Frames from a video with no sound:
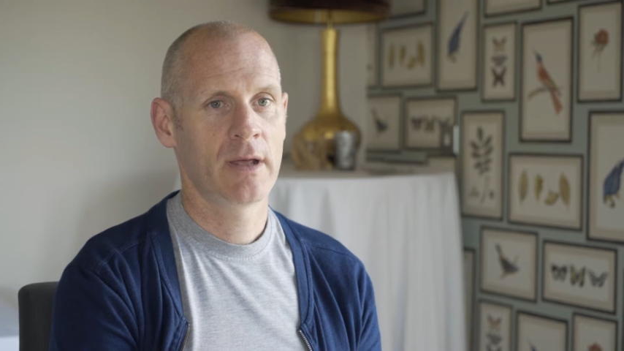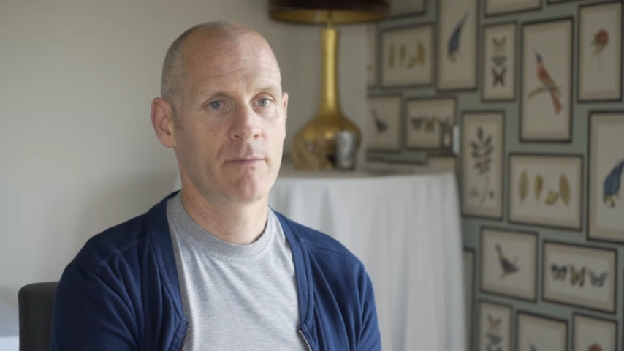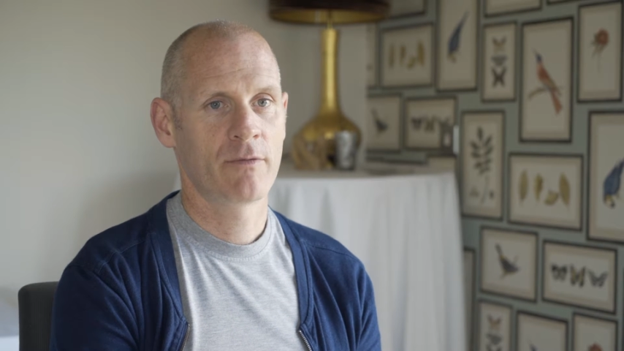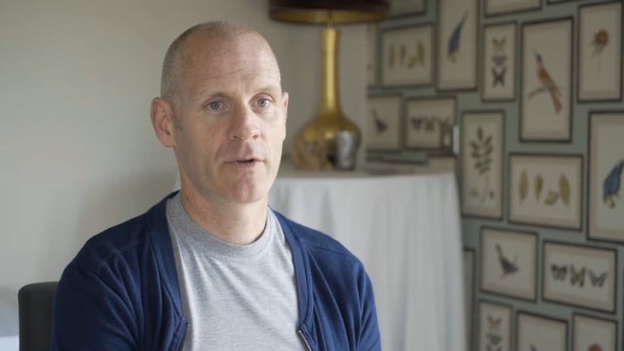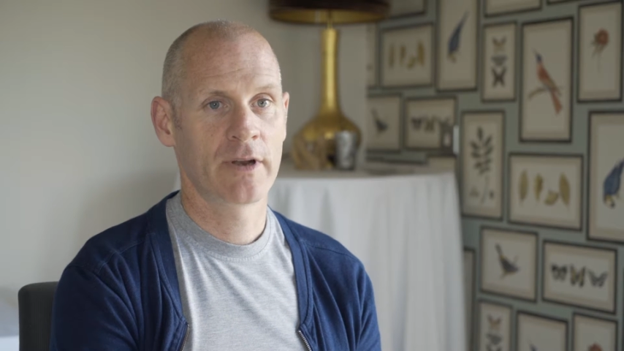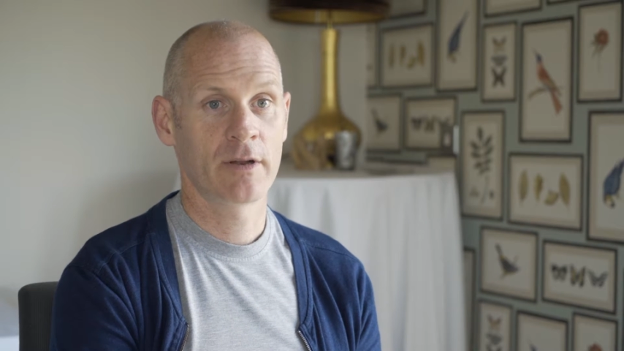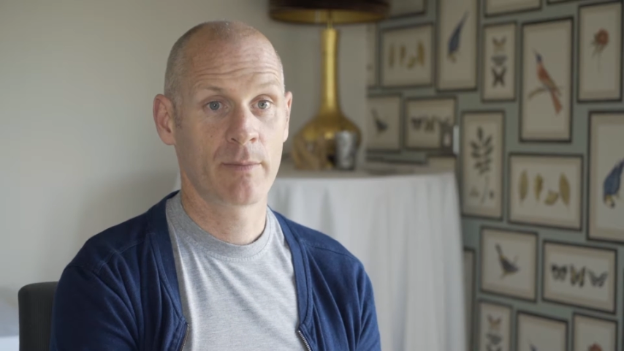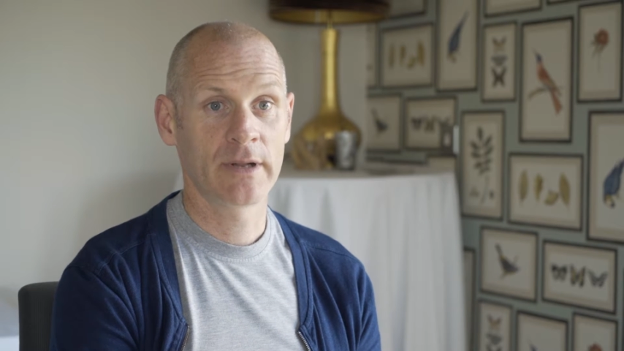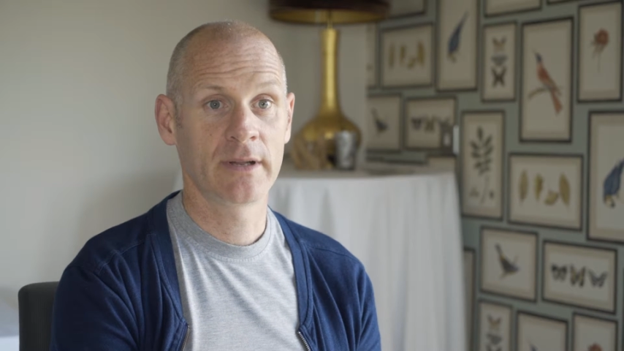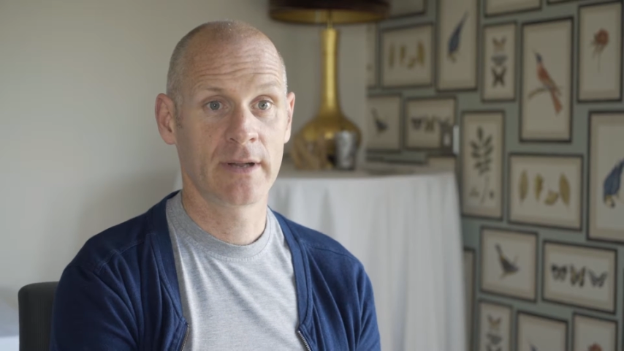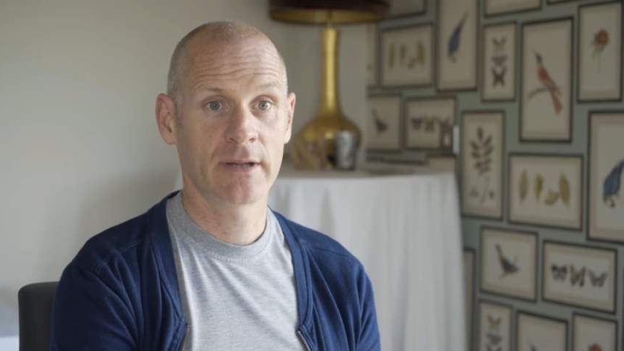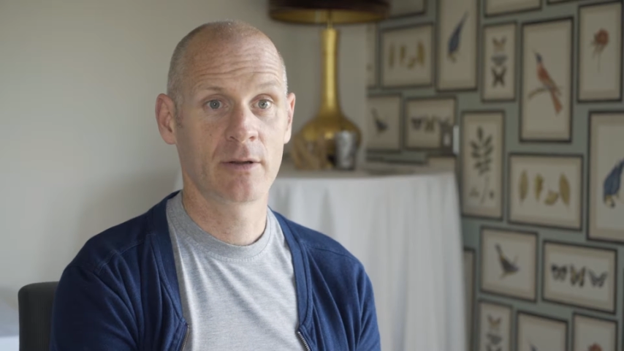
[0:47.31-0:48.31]
for an
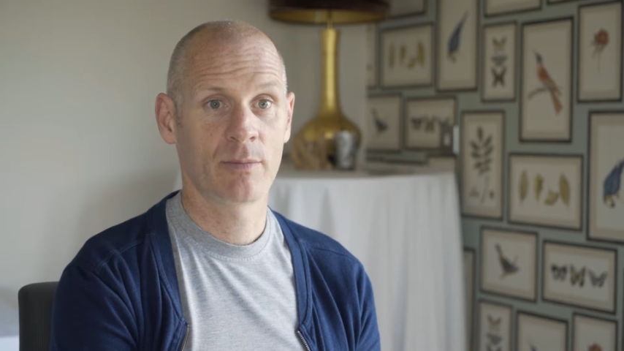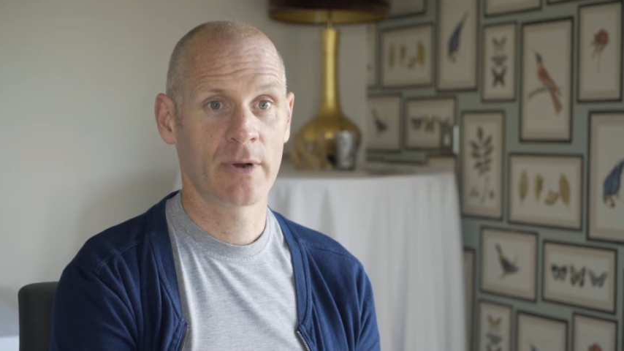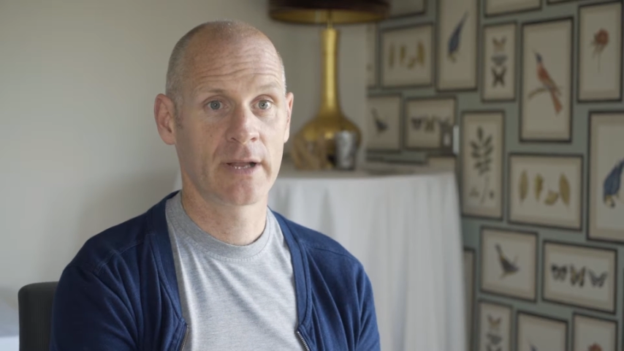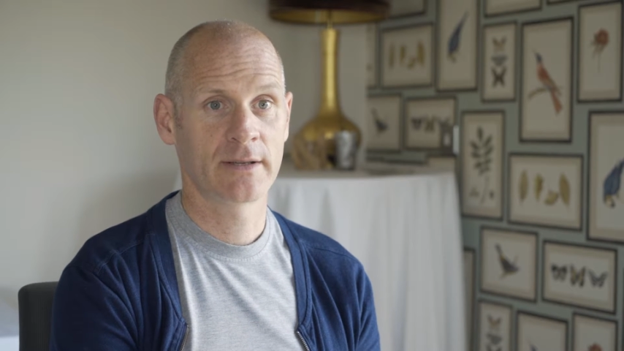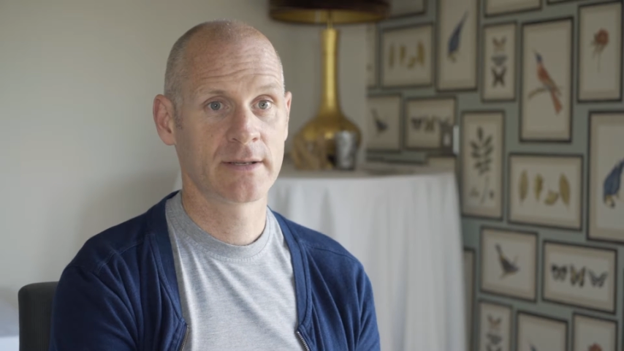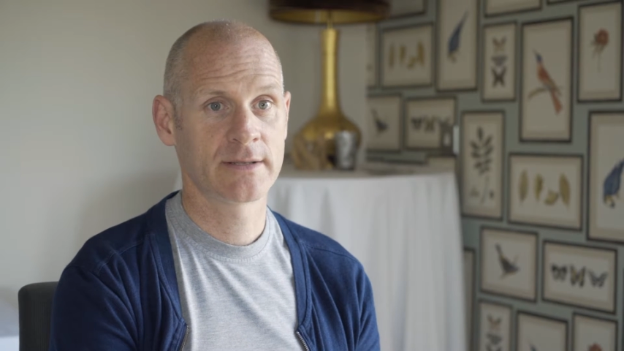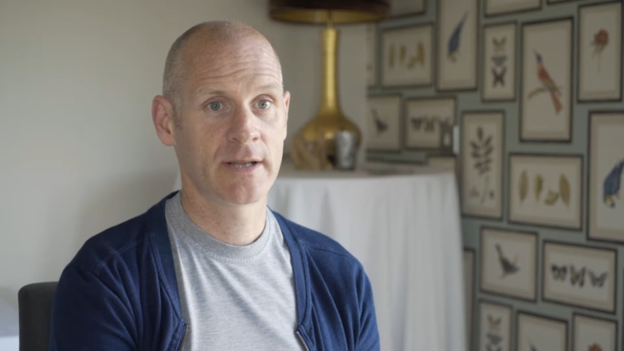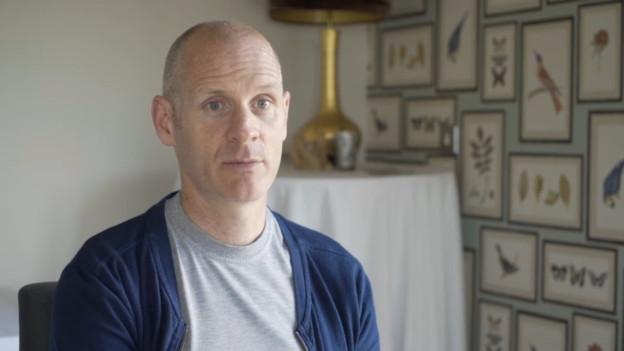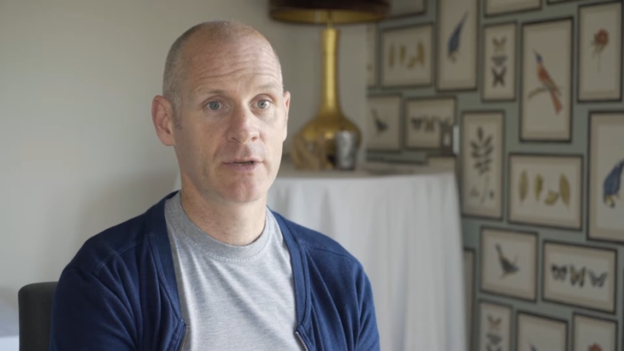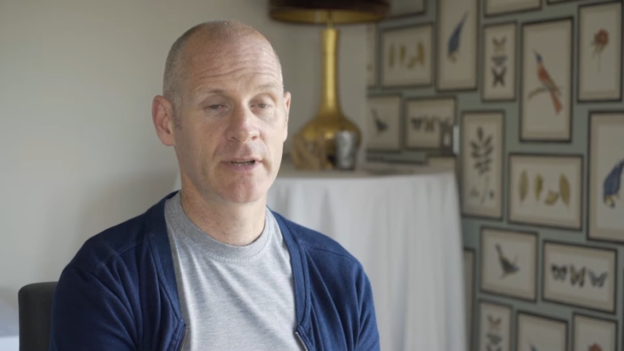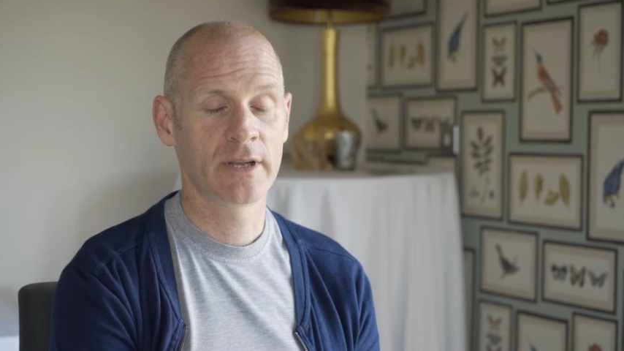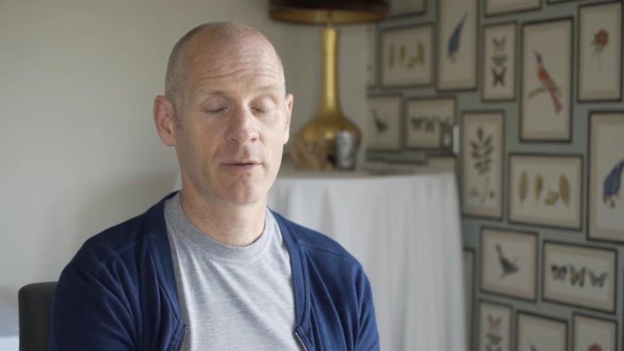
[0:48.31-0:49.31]
independent dental practice to help
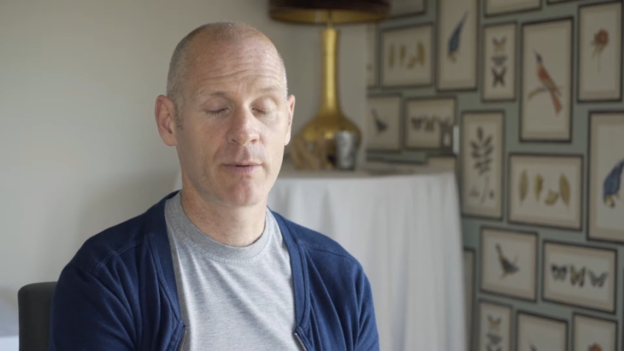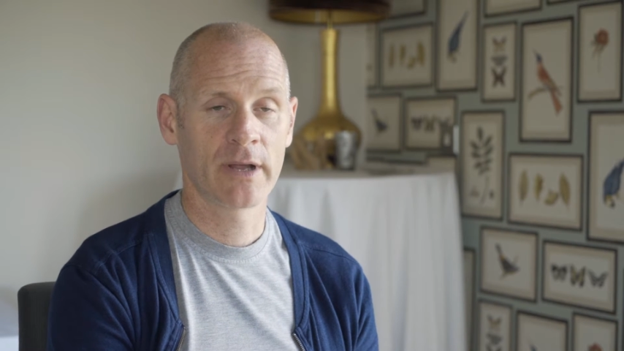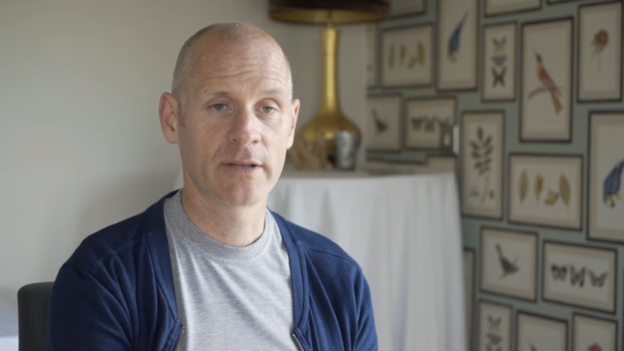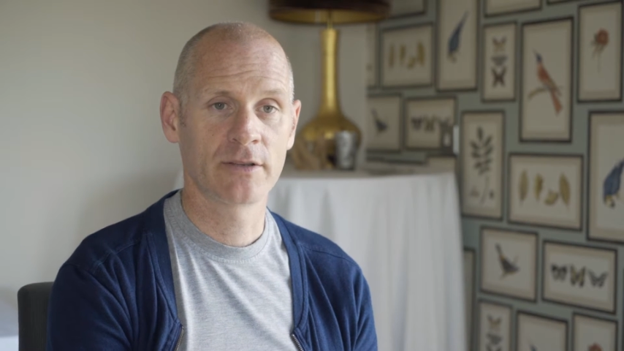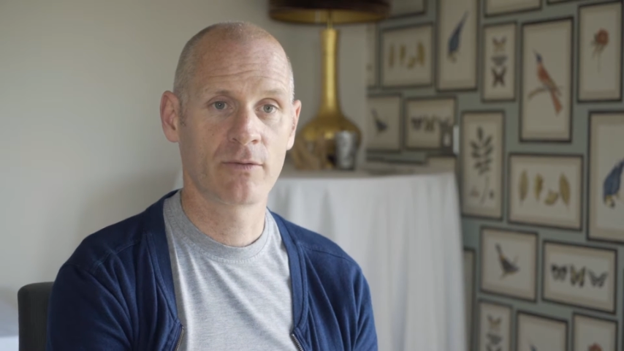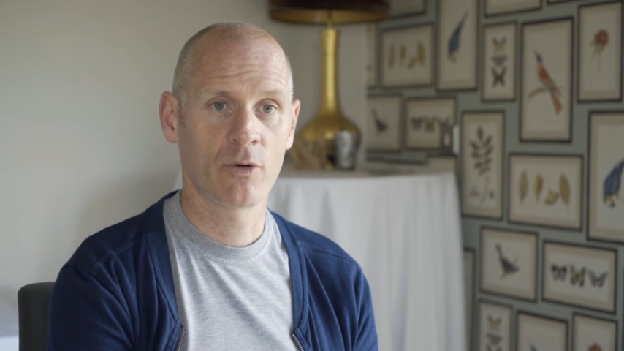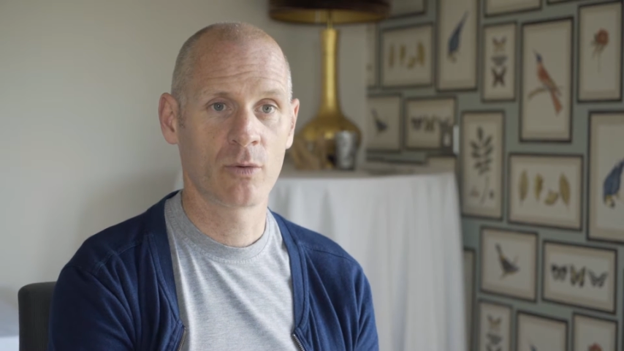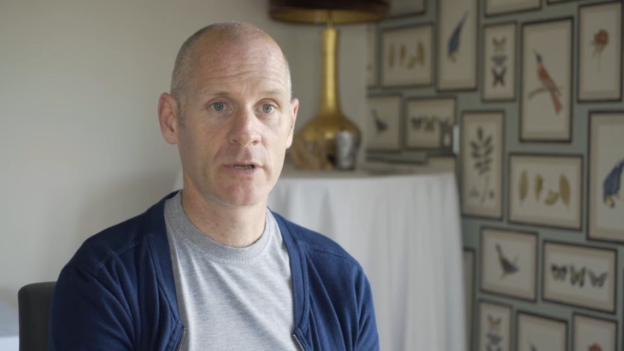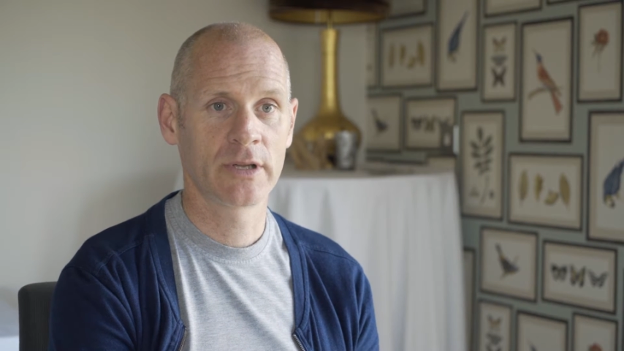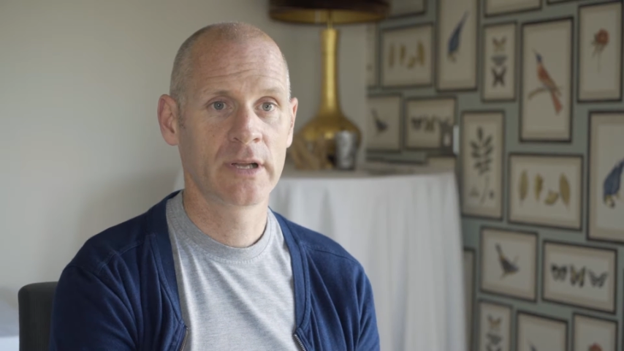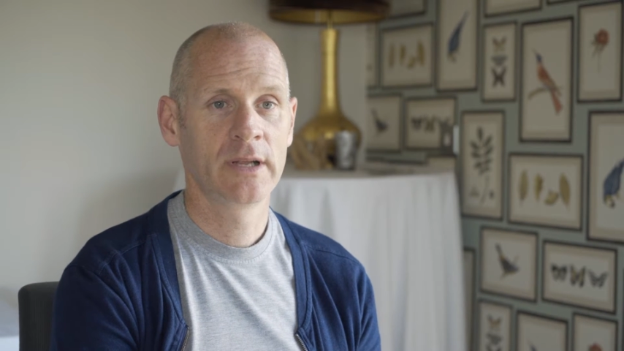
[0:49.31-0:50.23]
you take your practice forward